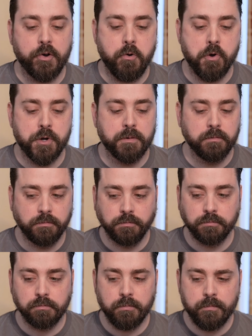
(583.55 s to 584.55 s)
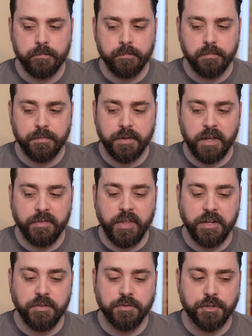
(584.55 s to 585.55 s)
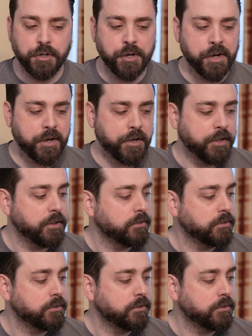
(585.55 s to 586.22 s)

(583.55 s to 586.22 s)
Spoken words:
corn and then you took